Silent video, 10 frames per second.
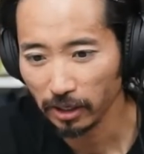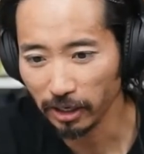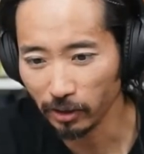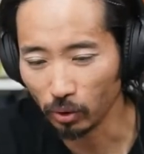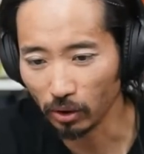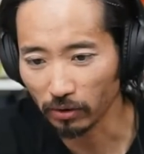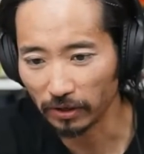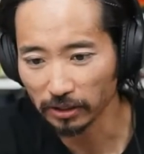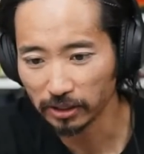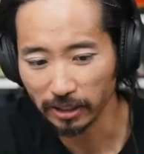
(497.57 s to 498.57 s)
And Will
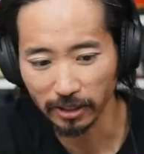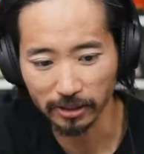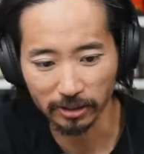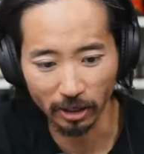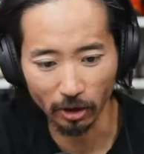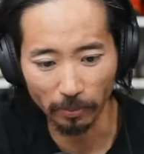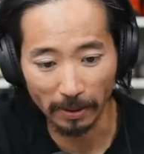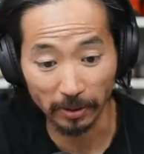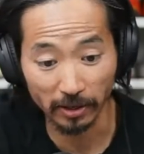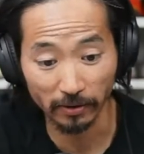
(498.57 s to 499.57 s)
Gravel says, Yo,
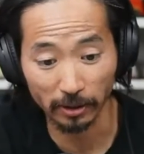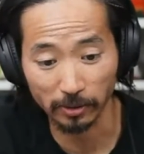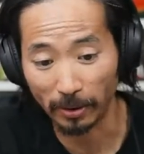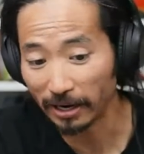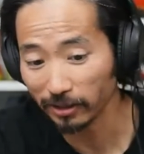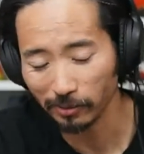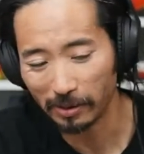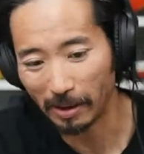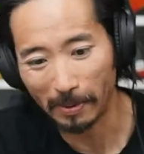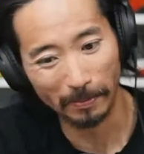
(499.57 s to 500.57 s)
popping in to brag a little bit
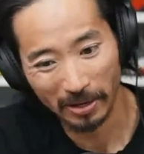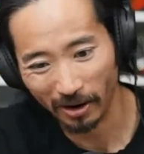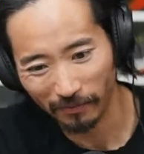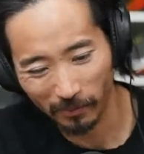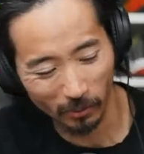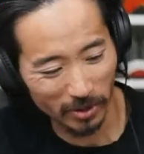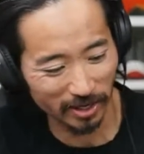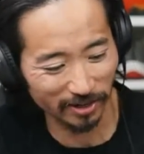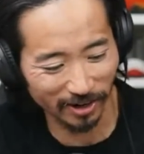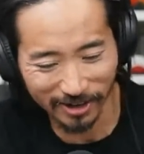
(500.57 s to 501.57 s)
about my PR from the
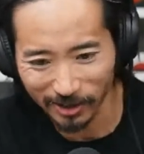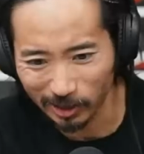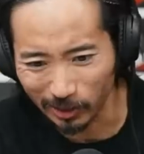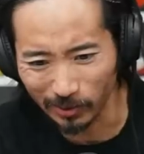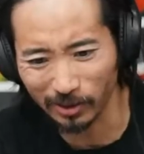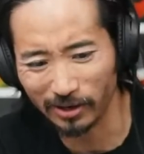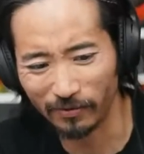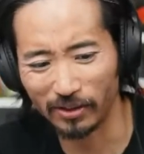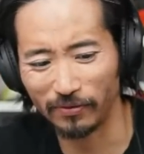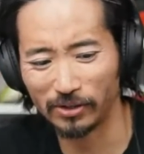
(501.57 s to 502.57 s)
weekend under 230
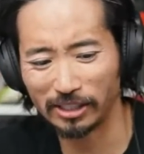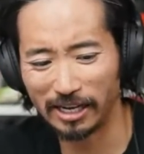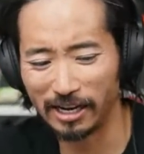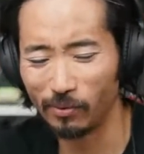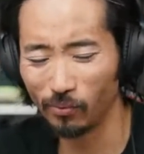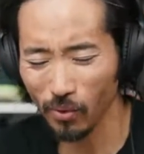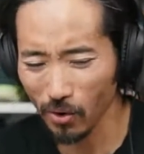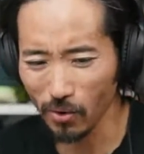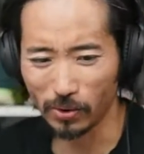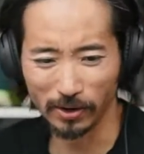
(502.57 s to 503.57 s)
for the first time.
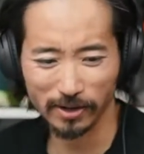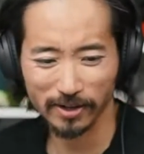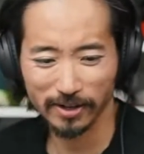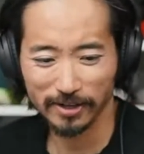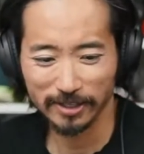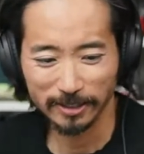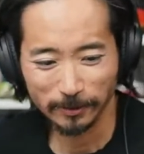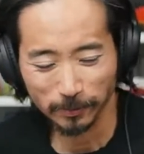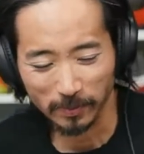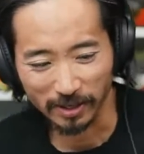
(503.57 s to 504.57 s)
Woo!
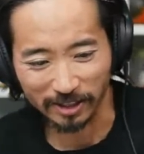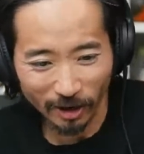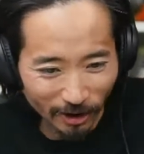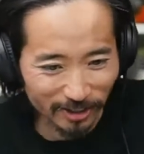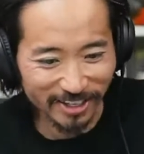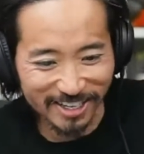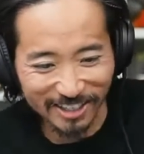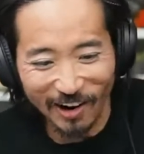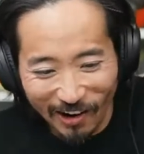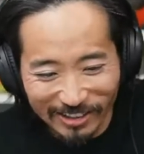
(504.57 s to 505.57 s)
Call he
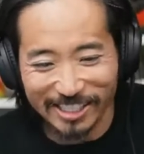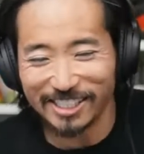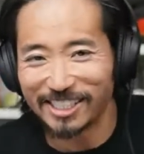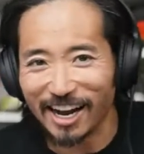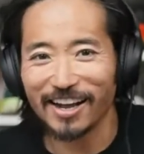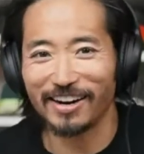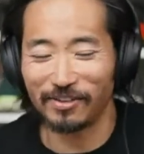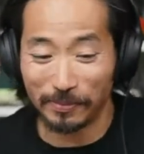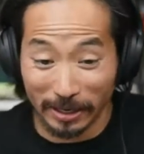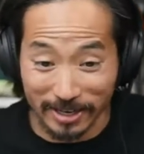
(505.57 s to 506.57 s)
called his shot,
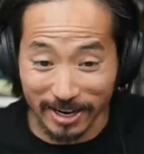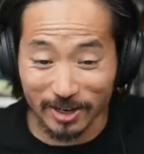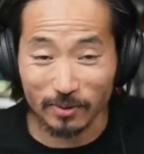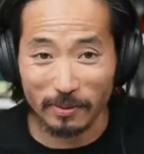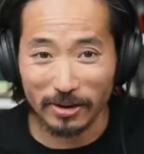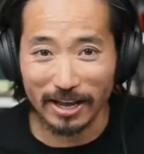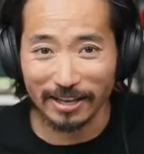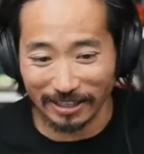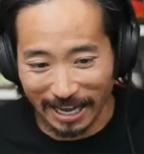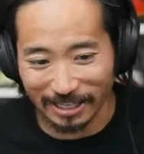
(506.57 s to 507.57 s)
everybody. Do you guys remember
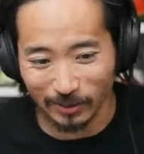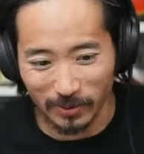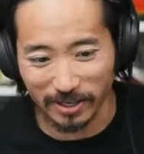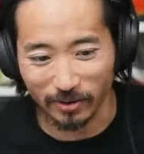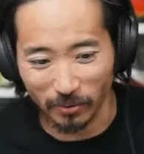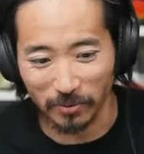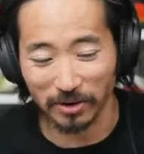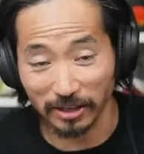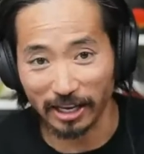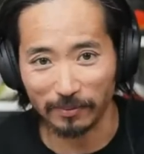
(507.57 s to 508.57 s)
that? Last week,
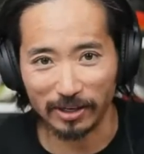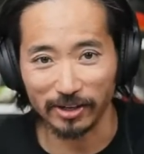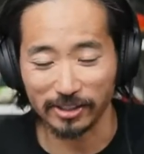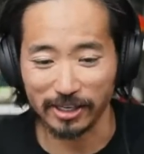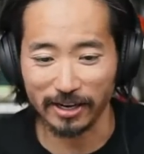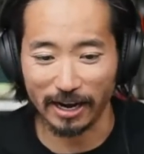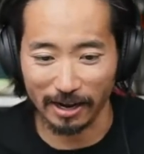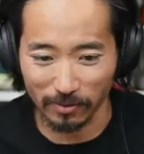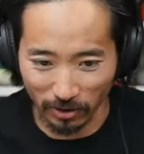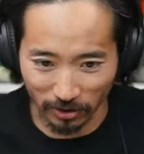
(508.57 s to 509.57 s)
Will came in here to say,
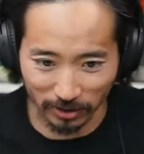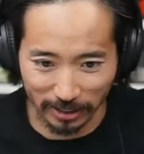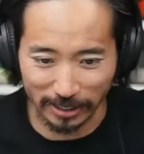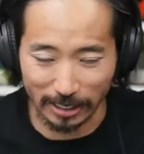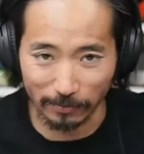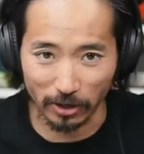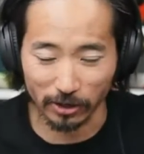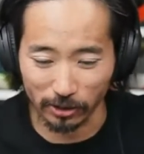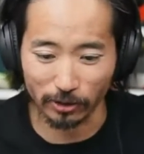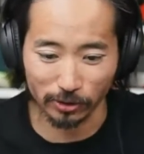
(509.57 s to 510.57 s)
I'm calling it. I'm
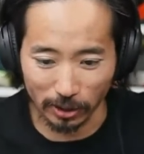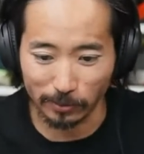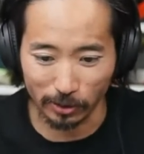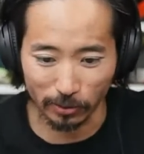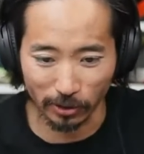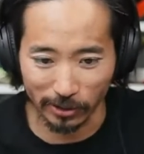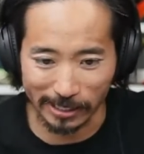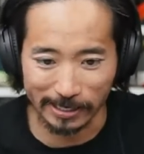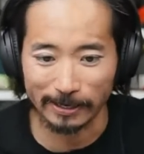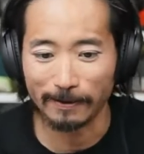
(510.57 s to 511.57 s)
gonna go sub
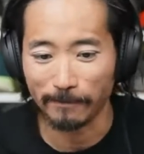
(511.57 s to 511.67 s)
230.